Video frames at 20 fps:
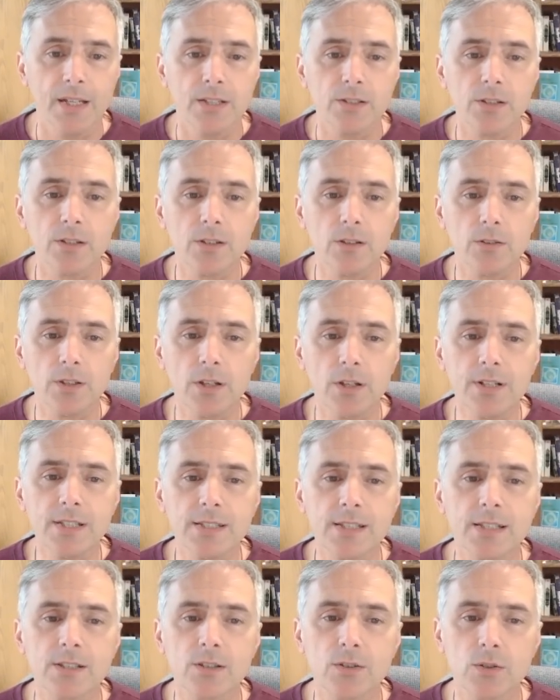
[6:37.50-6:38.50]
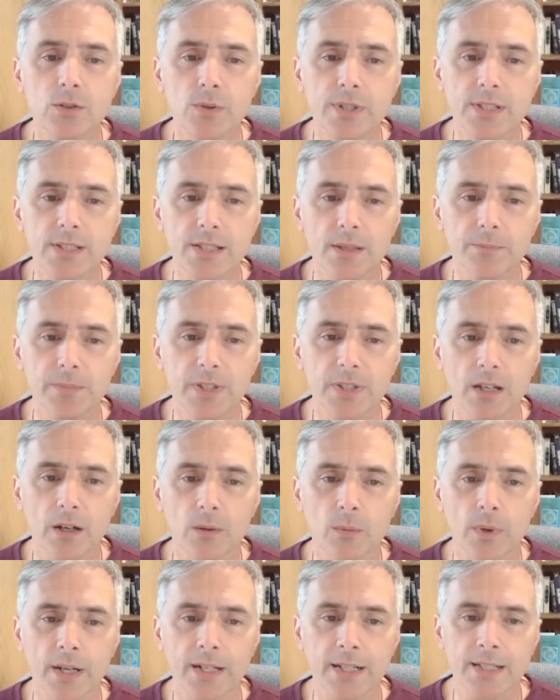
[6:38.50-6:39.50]
So you'll notice it's doing something
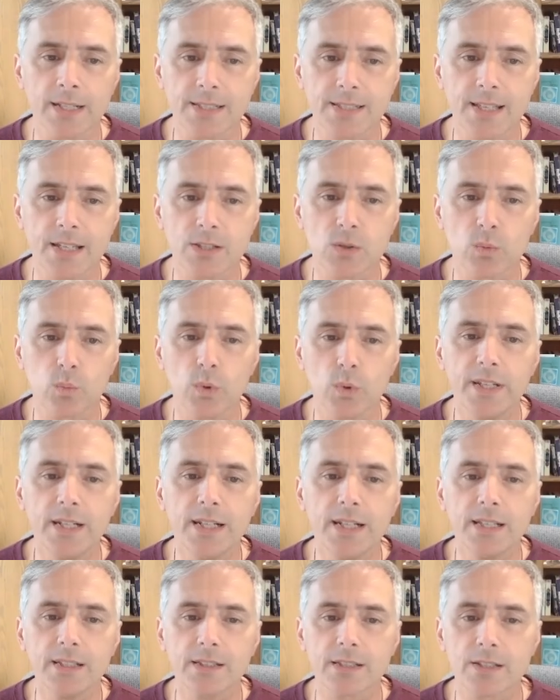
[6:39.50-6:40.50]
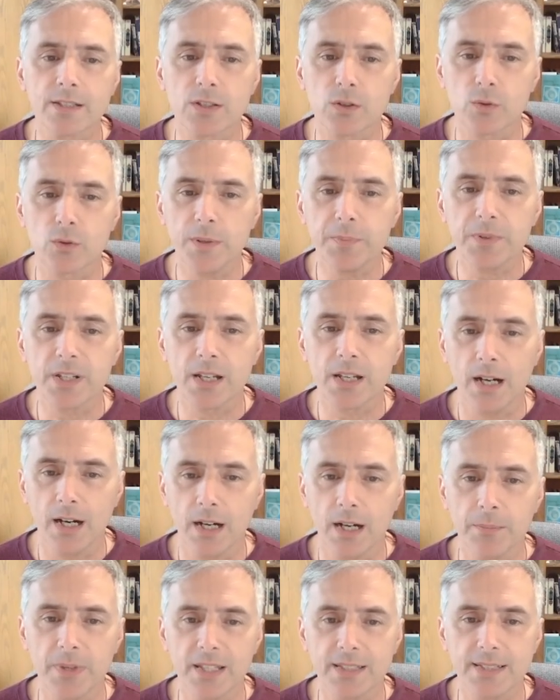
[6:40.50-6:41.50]
already. It says reading the script
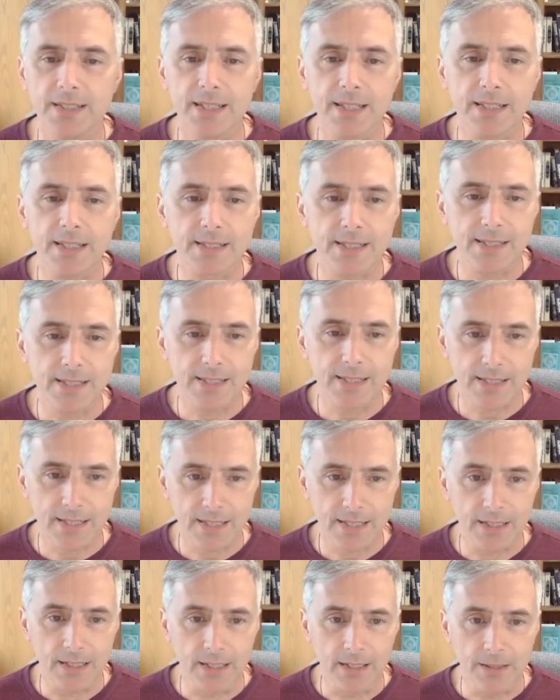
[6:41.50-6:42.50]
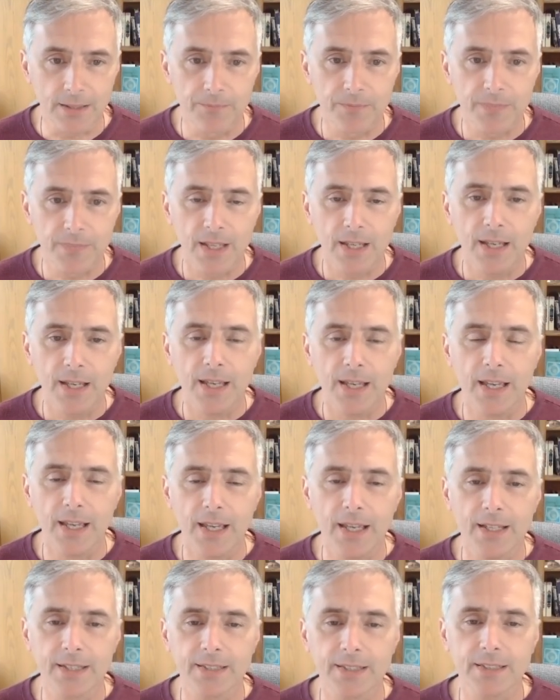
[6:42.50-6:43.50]
commenting skill.
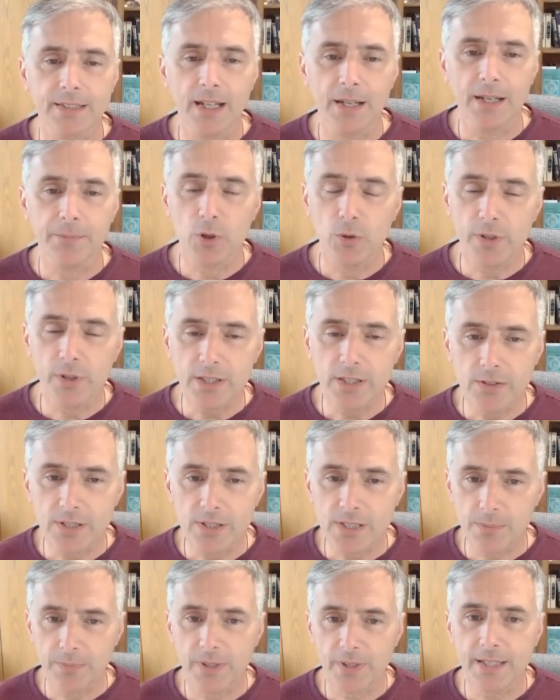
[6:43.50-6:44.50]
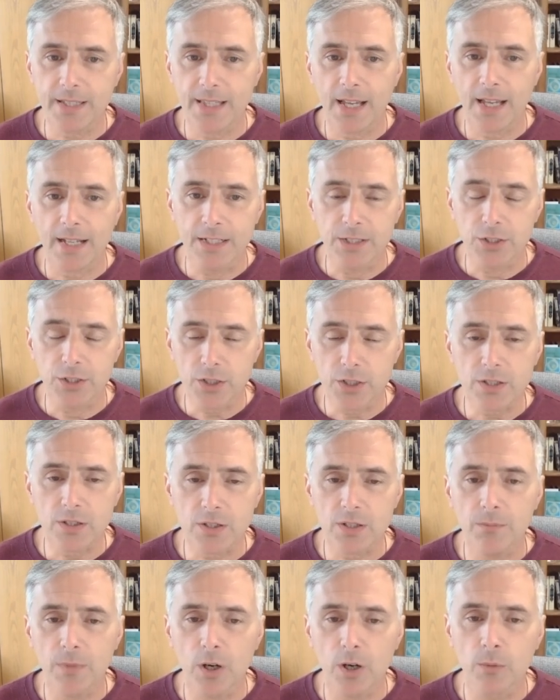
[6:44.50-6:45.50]
And I'm going to explain that in
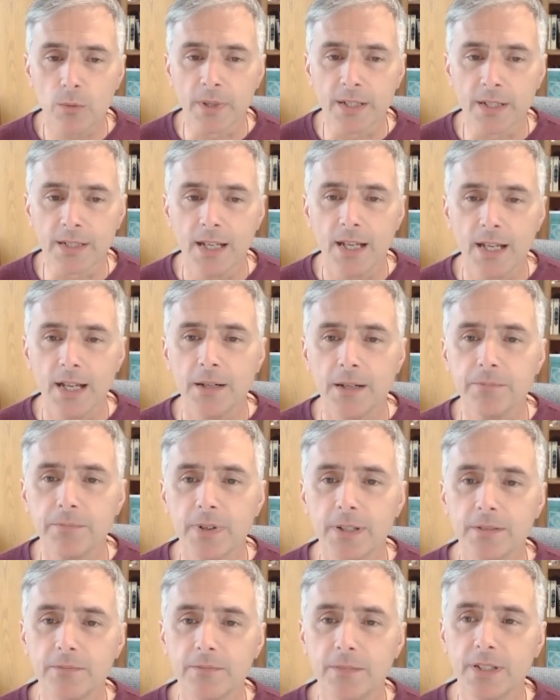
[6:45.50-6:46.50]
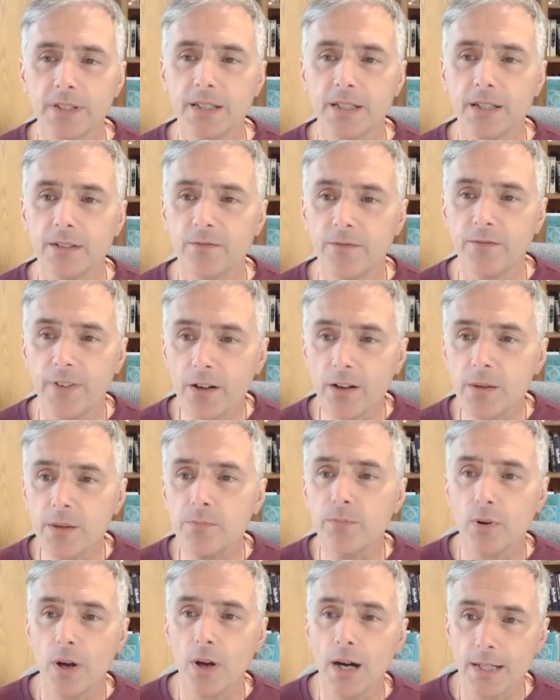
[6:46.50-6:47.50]
just a moment. But very
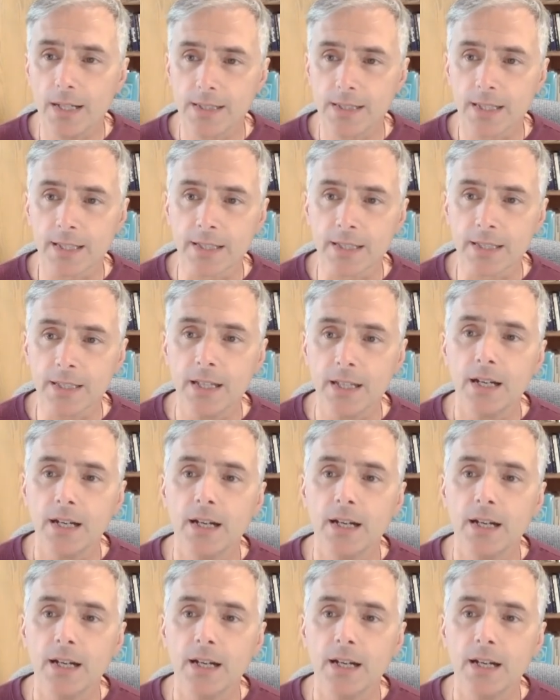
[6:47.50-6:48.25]
broadly,